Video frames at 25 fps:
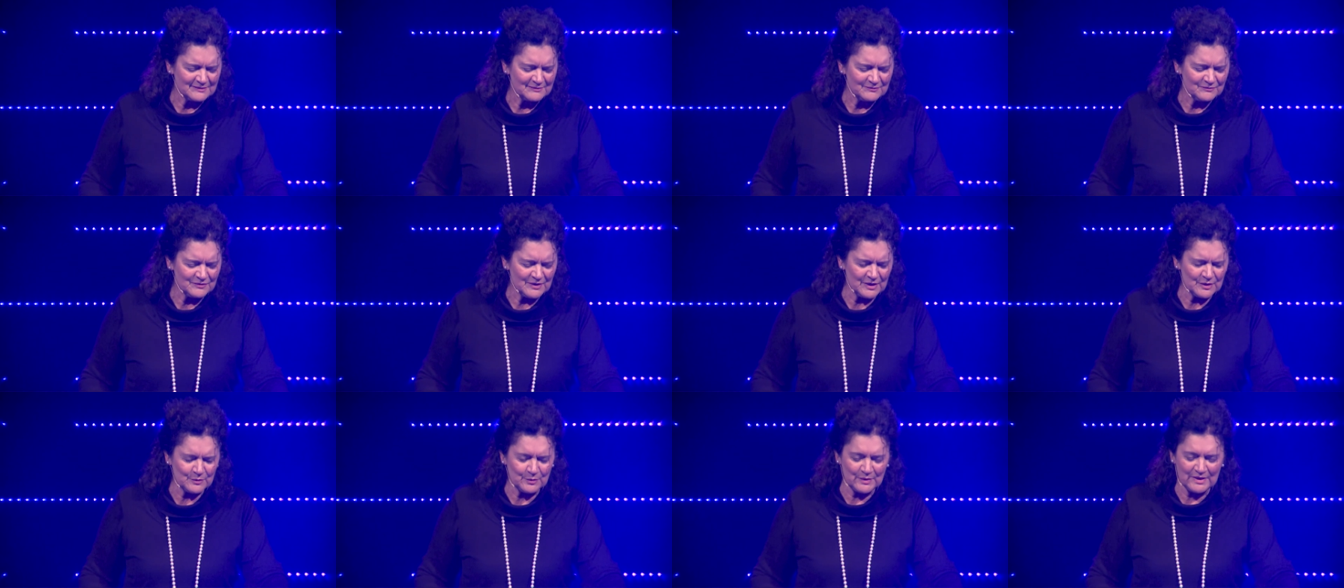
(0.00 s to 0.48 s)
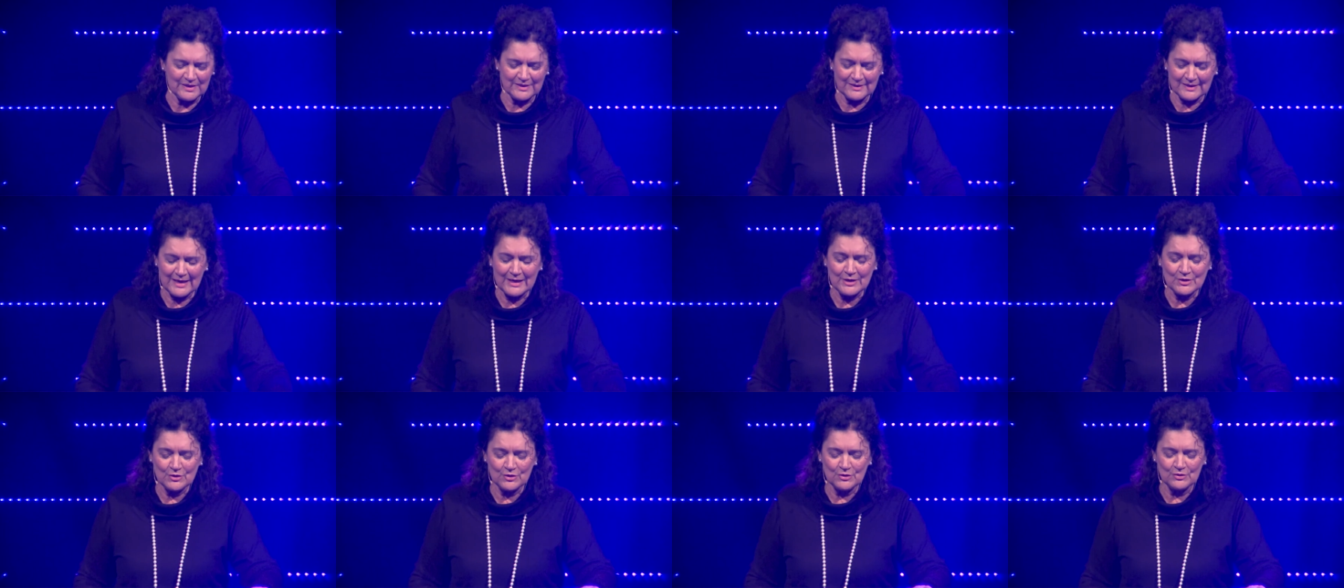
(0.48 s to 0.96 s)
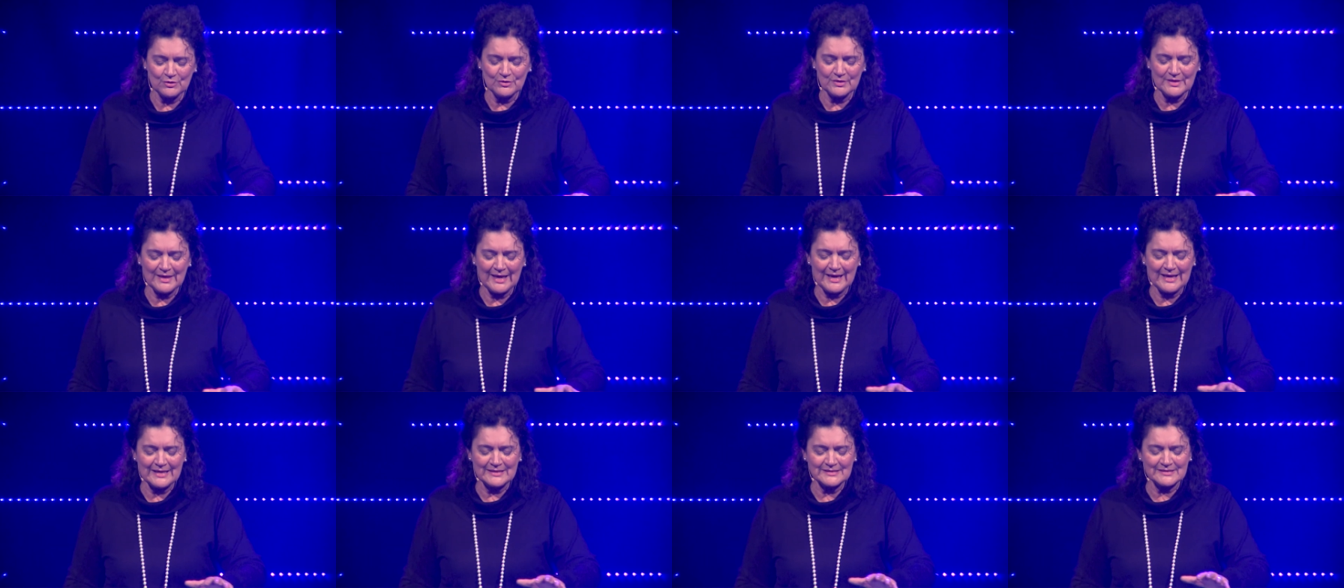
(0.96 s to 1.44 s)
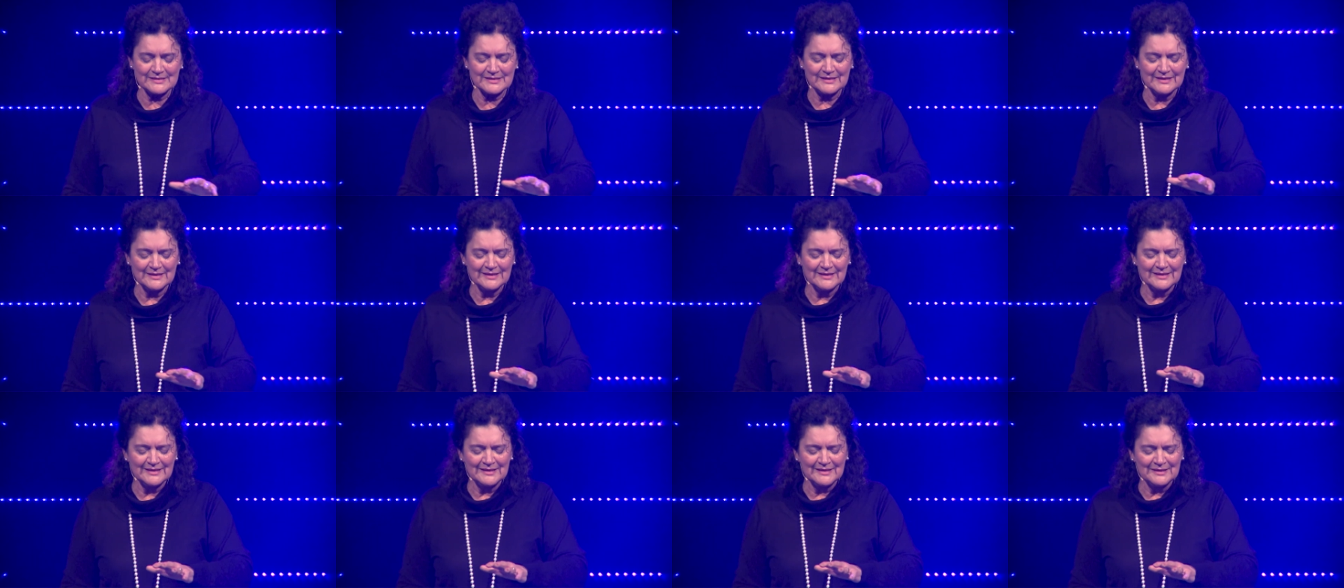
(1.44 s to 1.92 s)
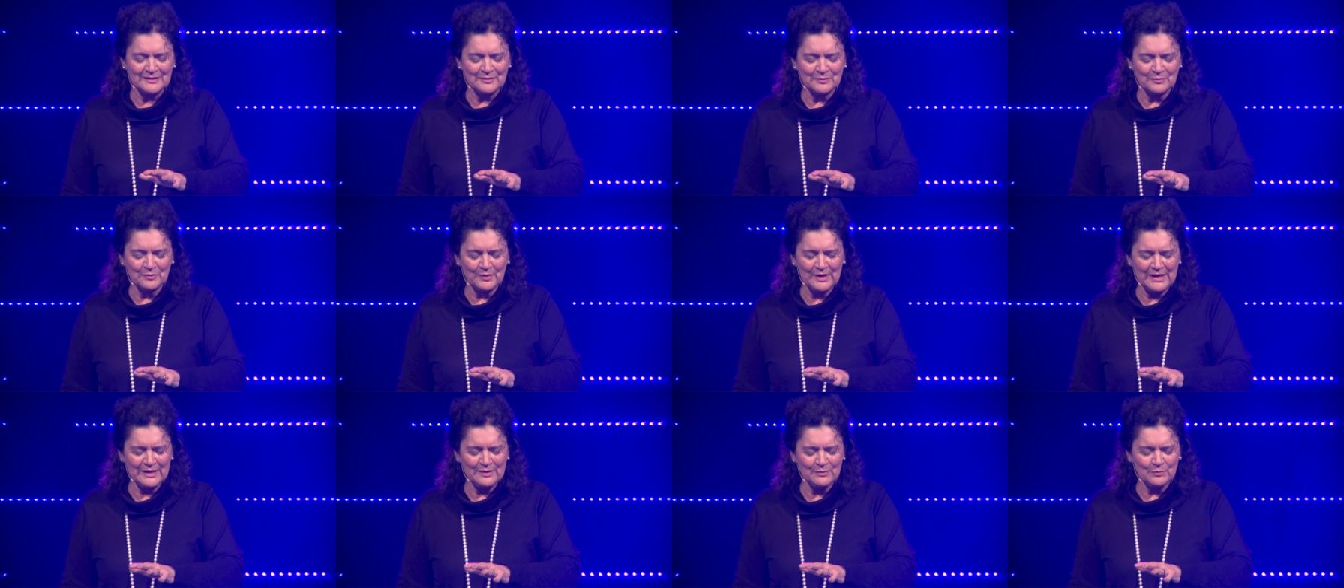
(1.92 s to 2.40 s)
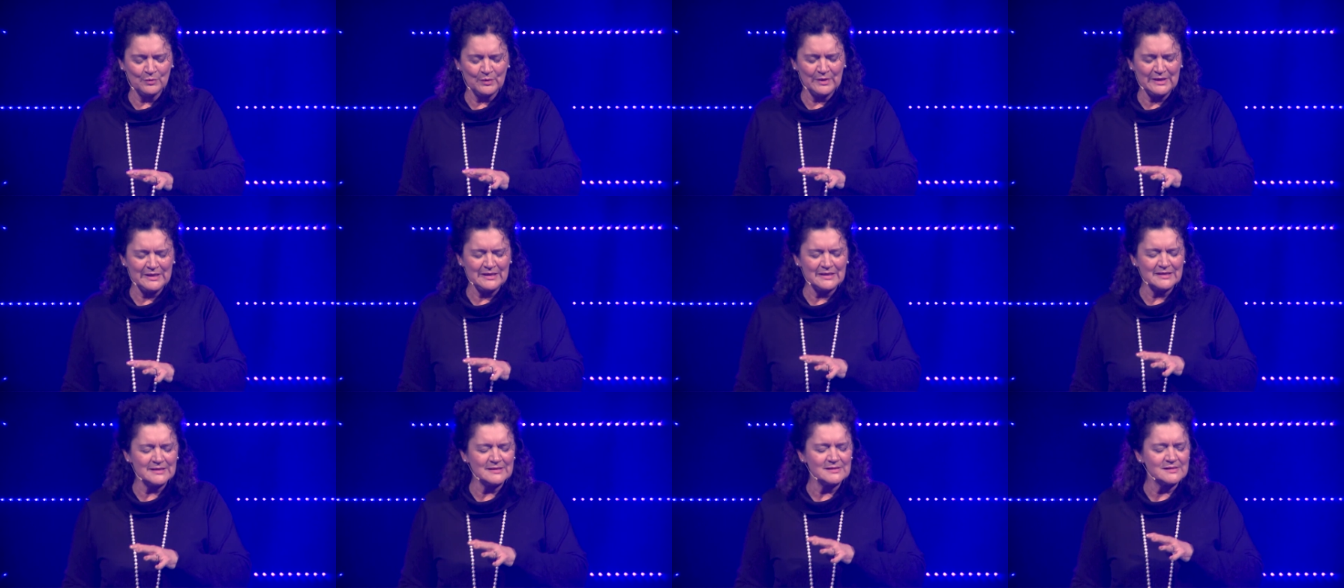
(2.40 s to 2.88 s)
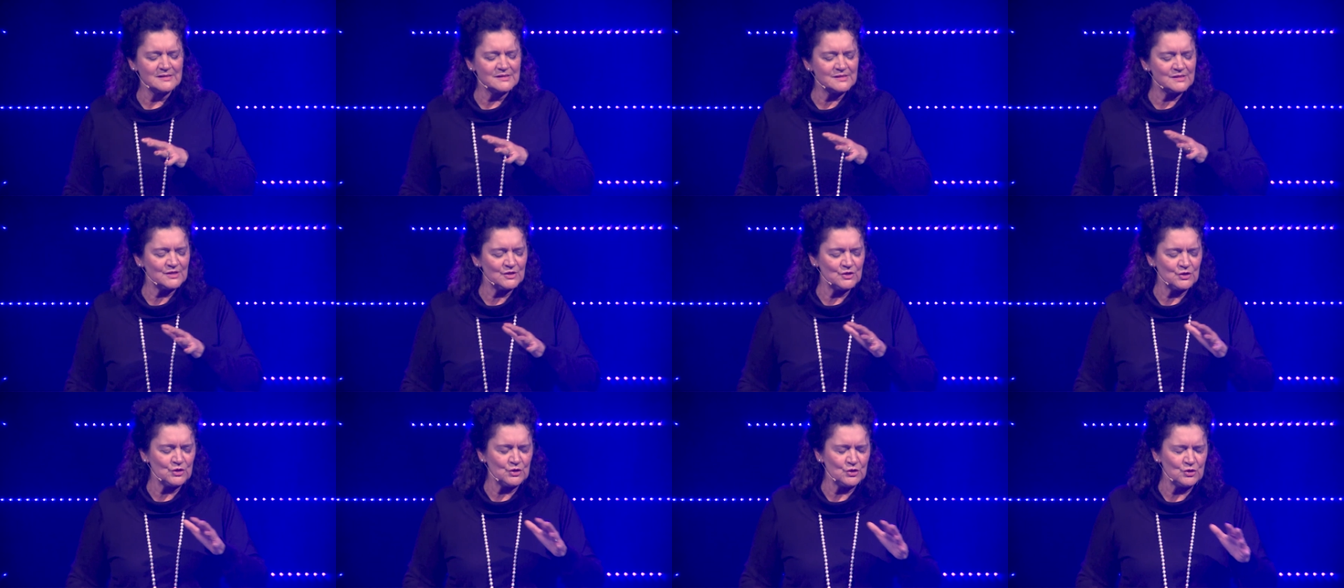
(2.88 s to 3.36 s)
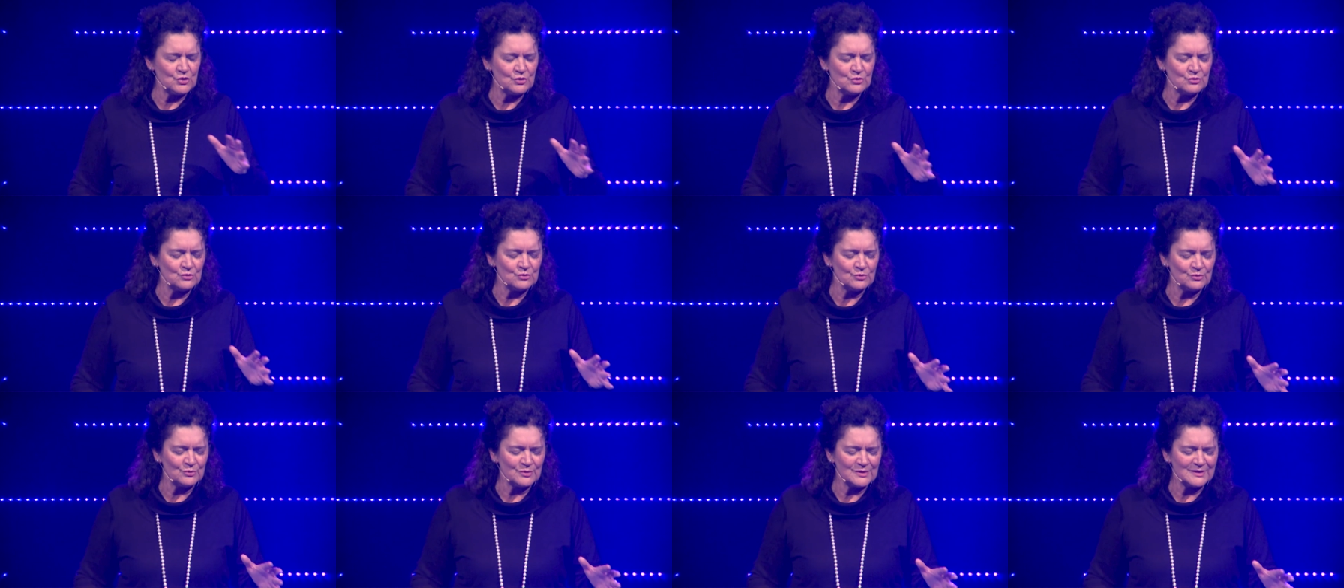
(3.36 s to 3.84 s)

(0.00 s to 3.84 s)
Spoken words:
Father, we thank you that when we consider you,